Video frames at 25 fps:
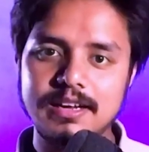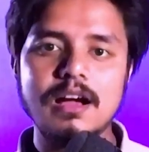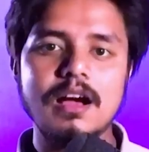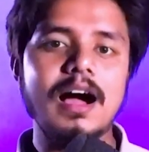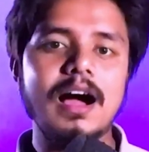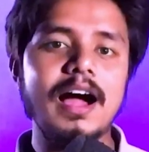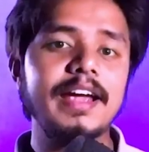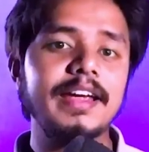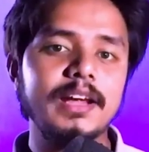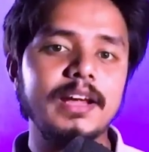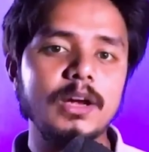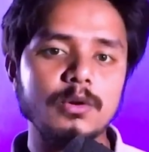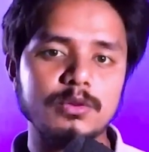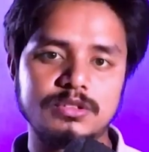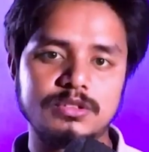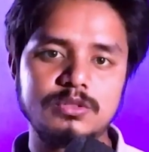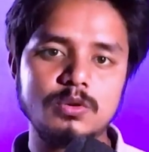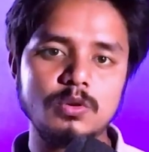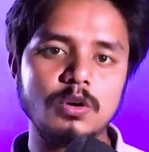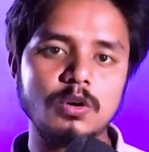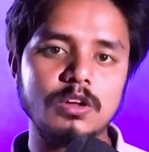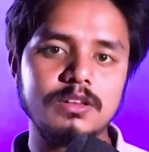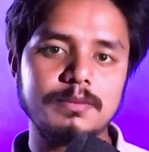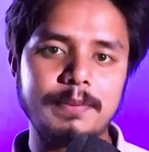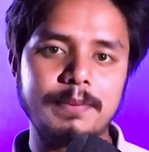I used
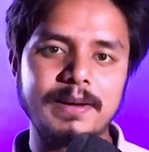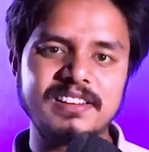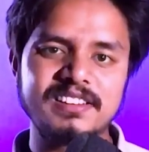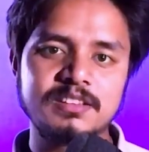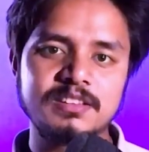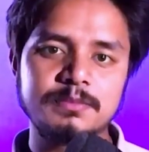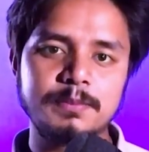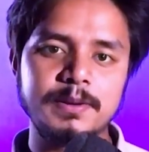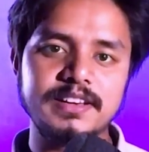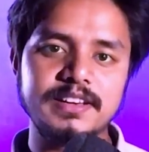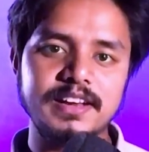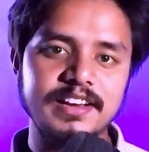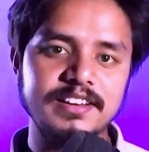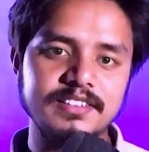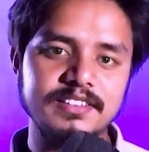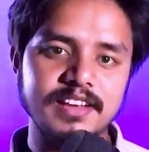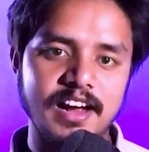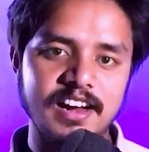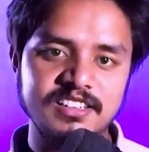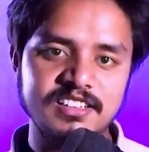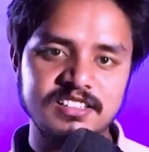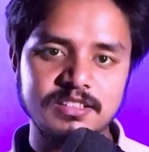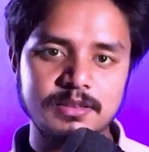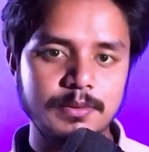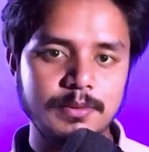Google Page Speed
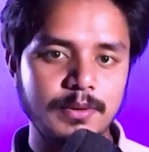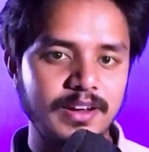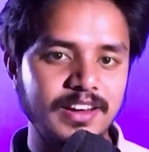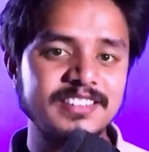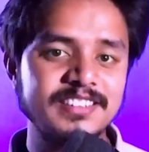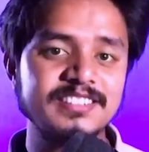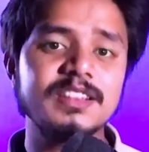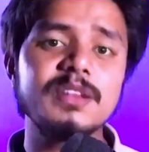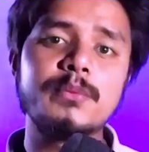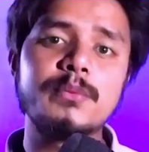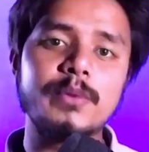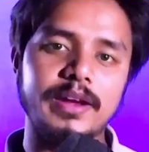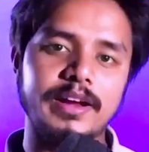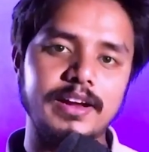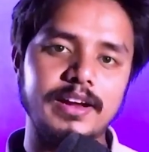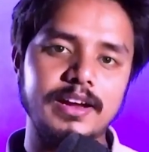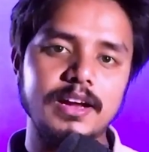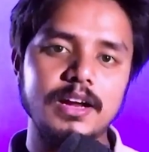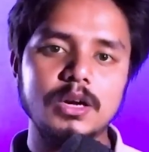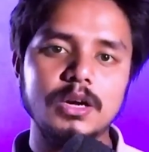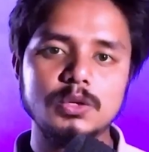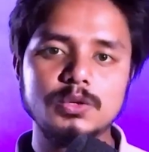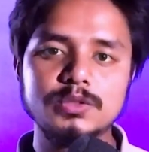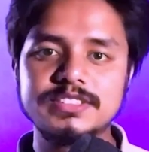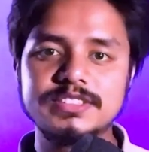Insights. It's free
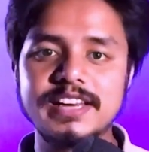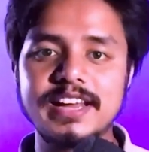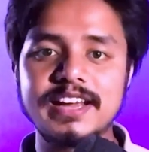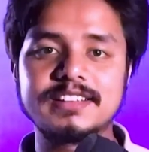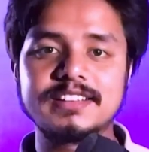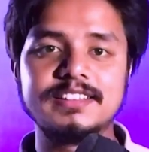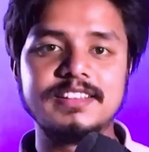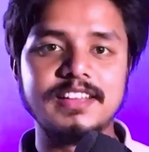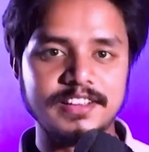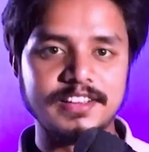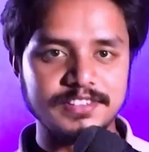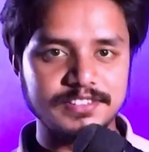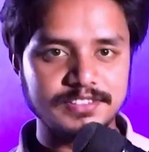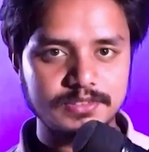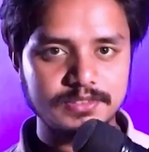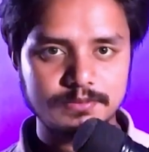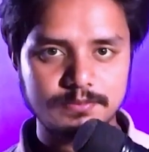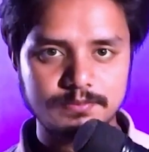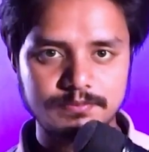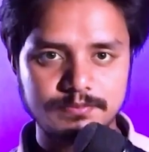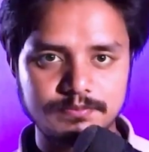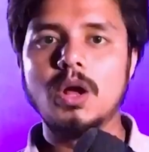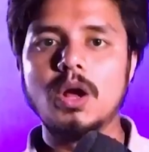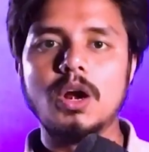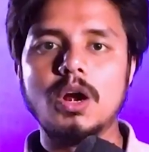to check
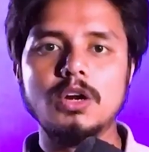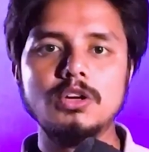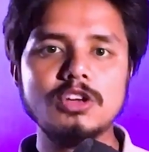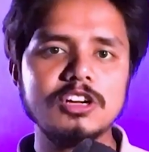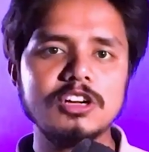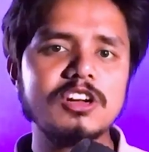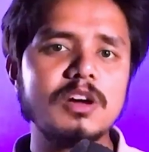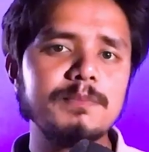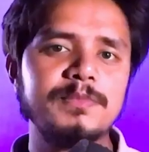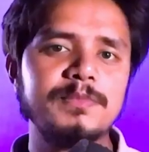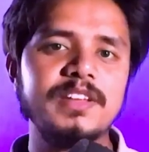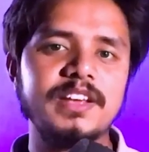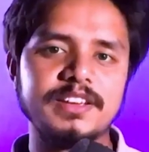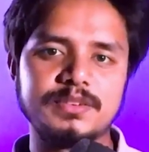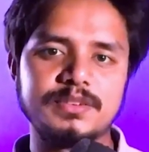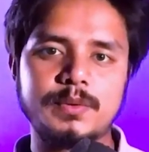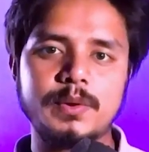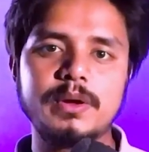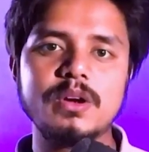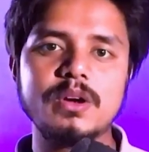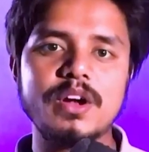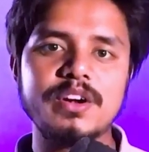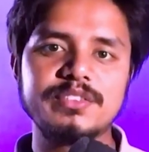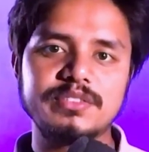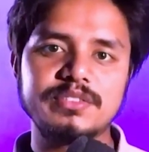this. None of this
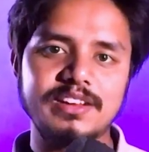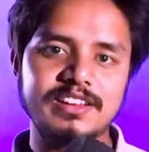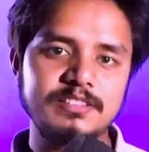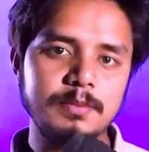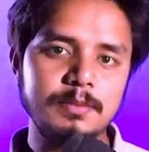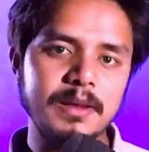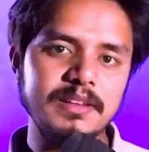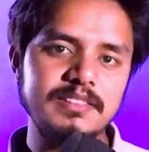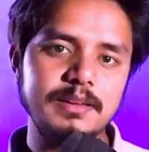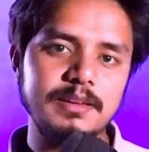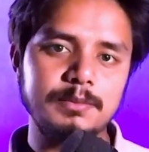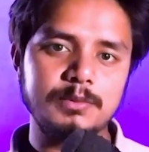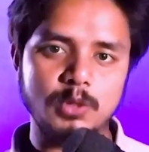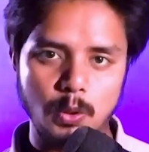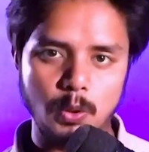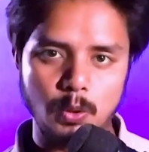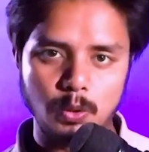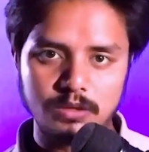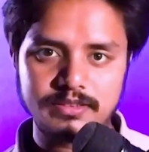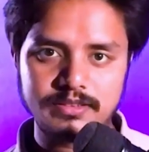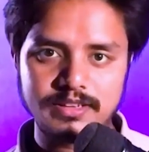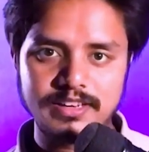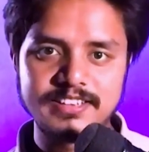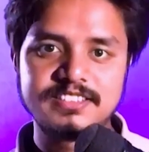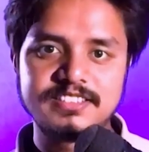requires expensive
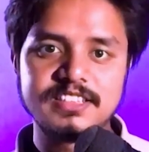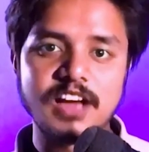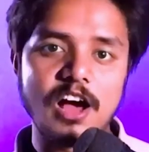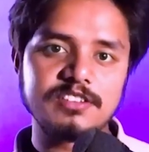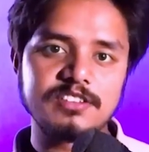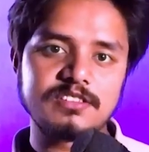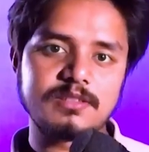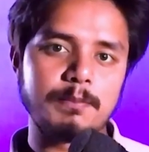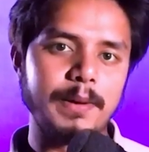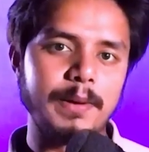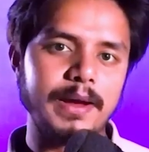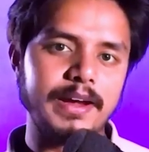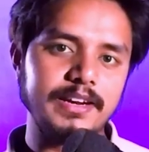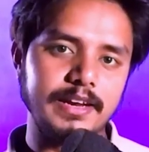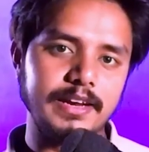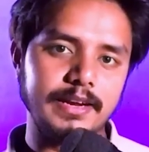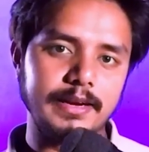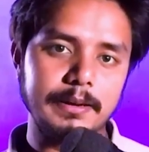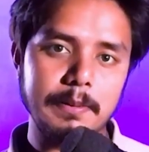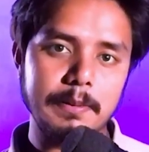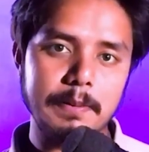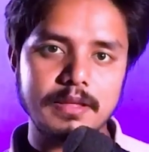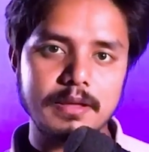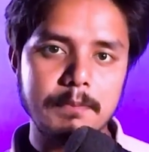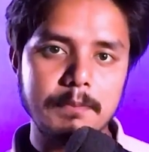tools. It's just beginning
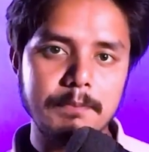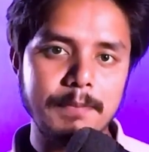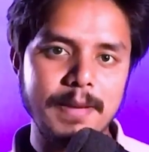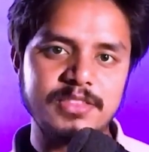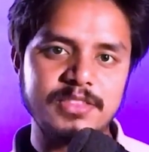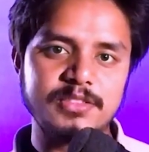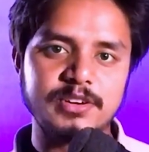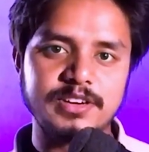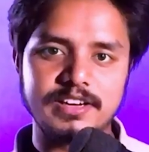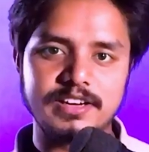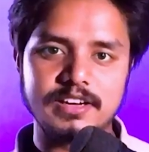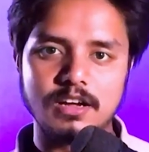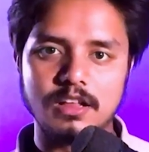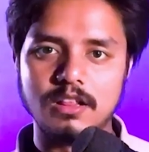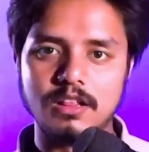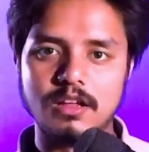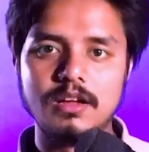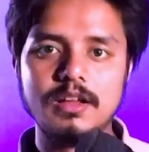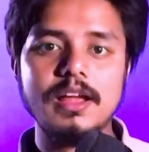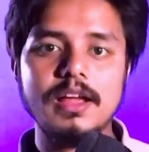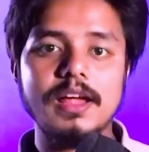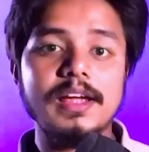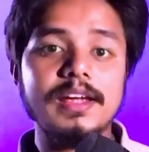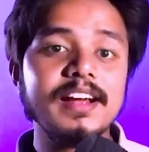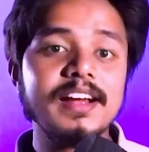methodical.
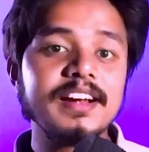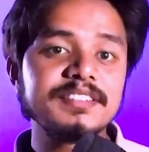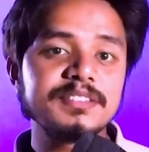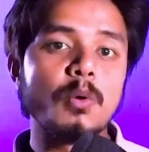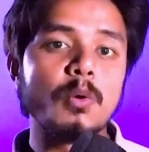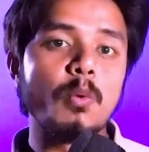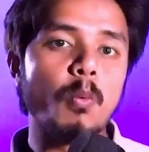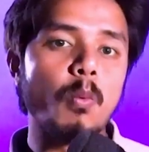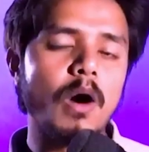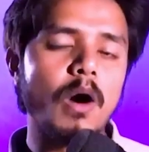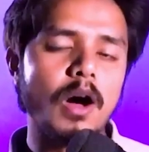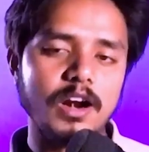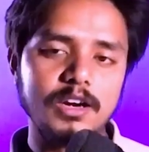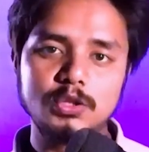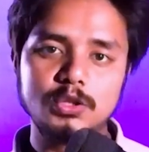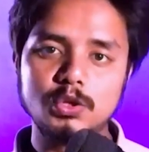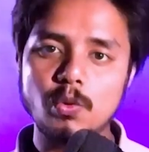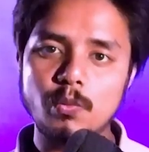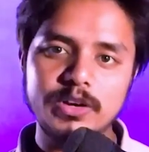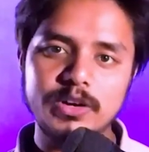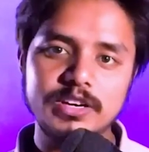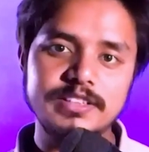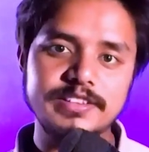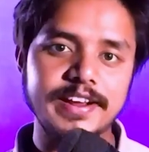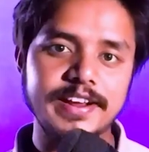Here's what
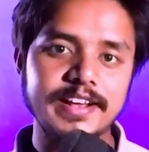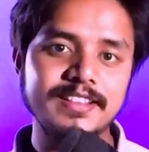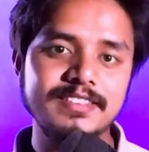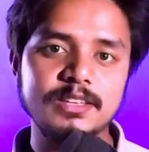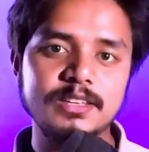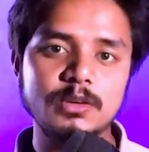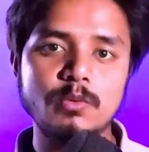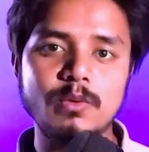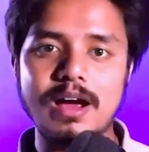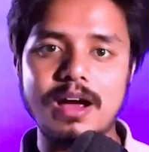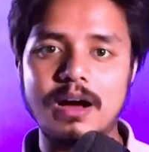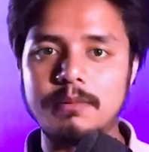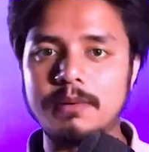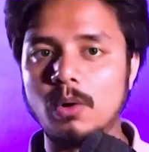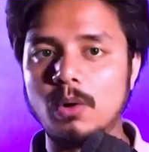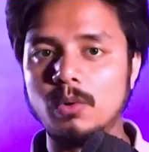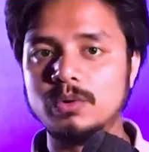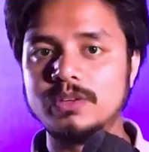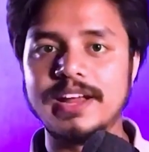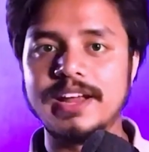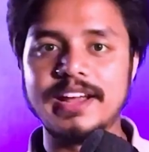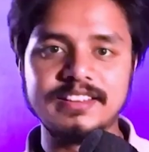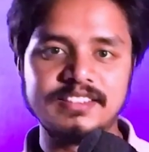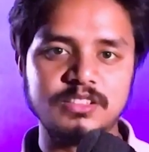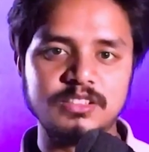nobody tells you
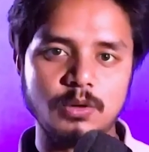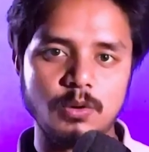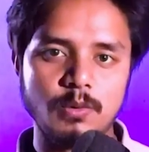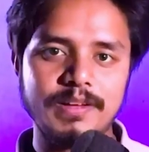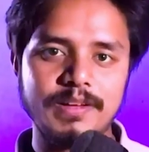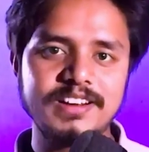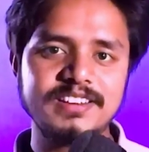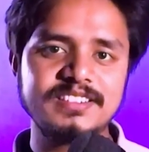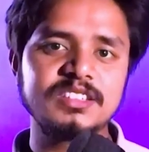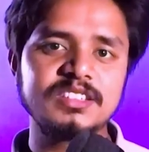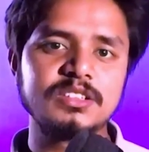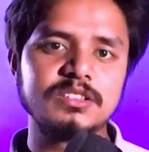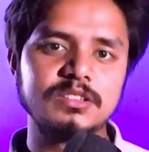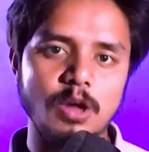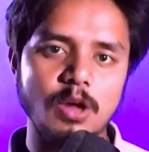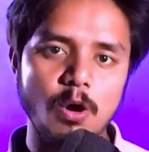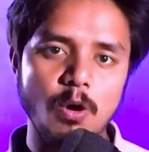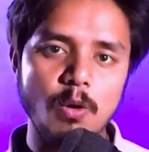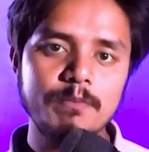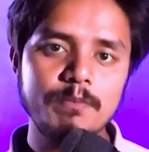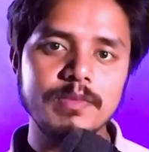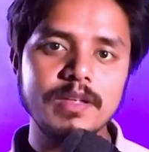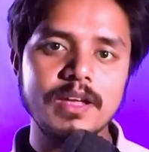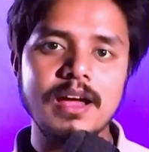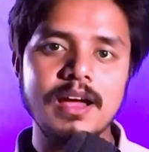about SEO. It's
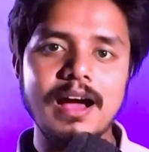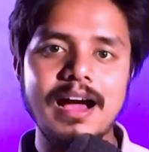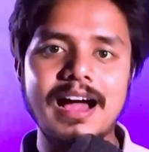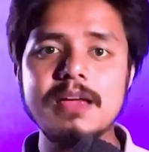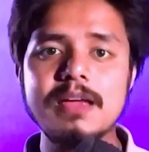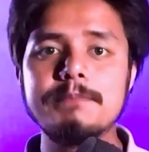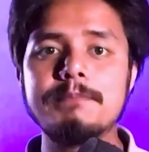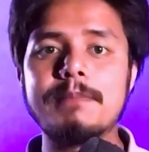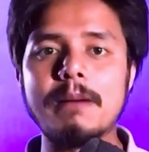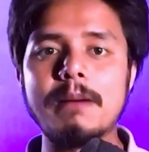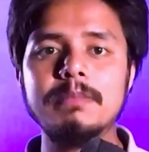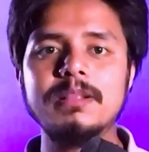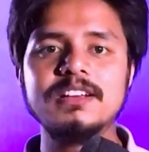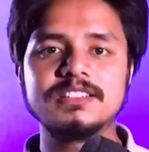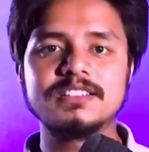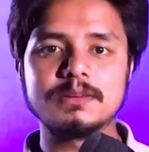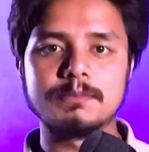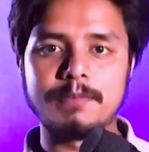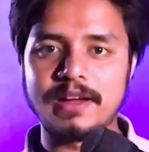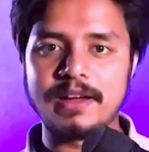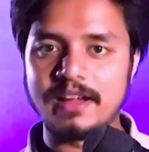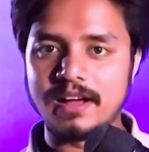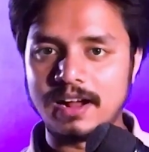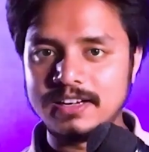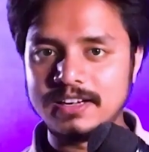slow. I published
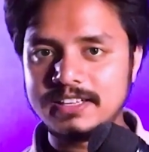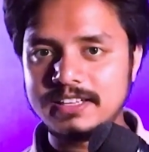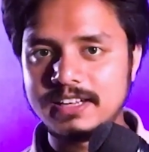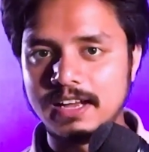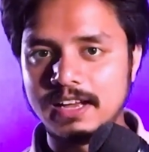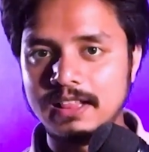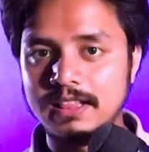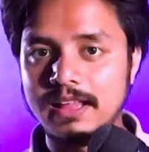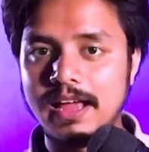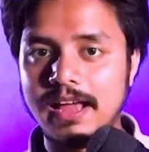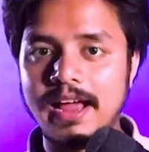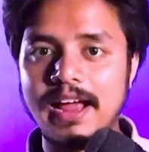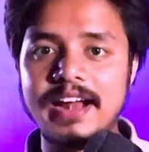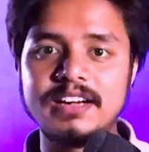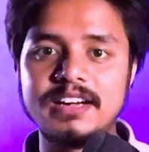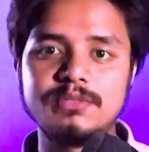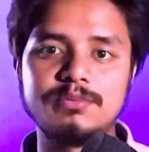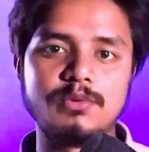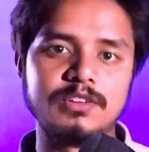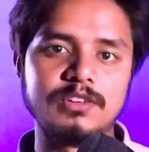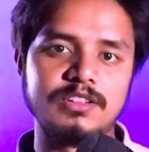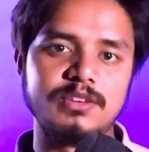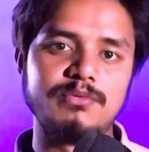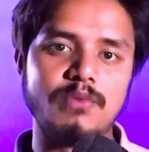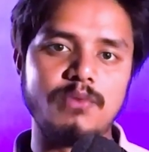my article and
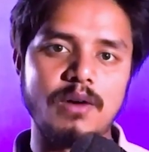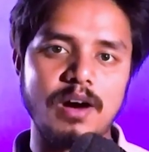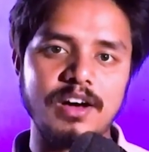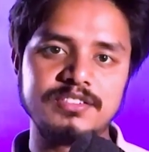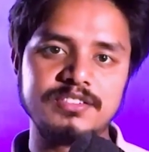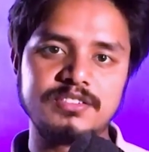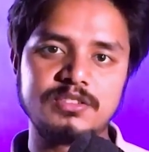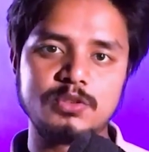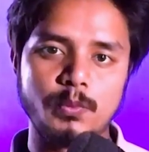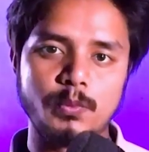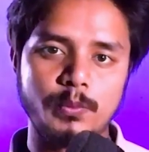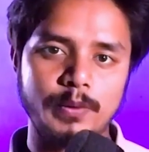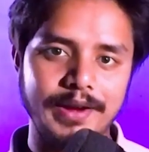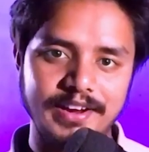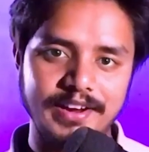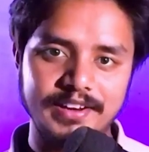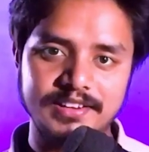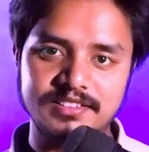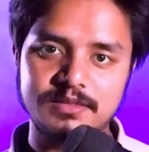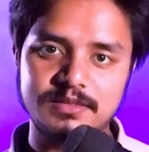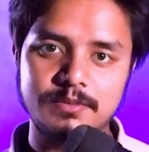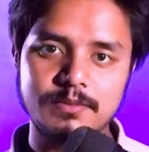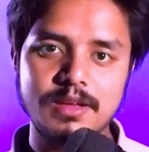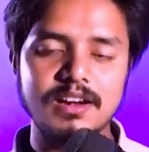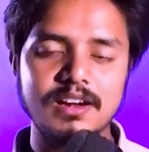for the first 2
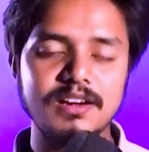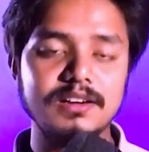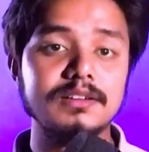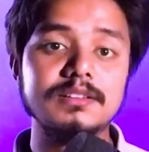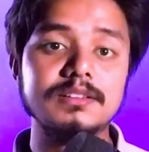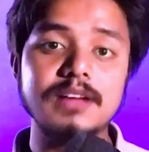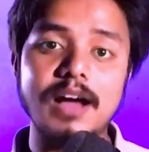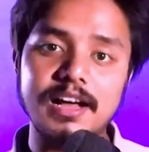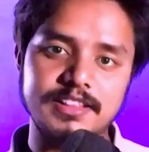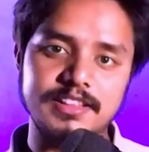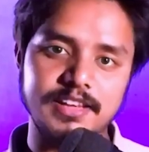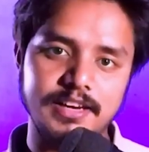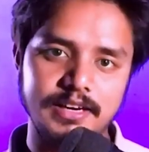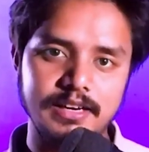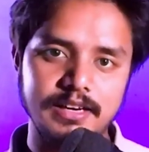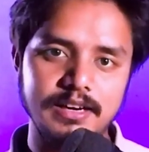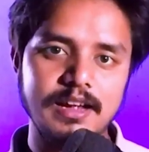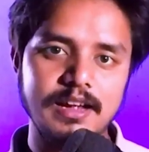weeks, nothing.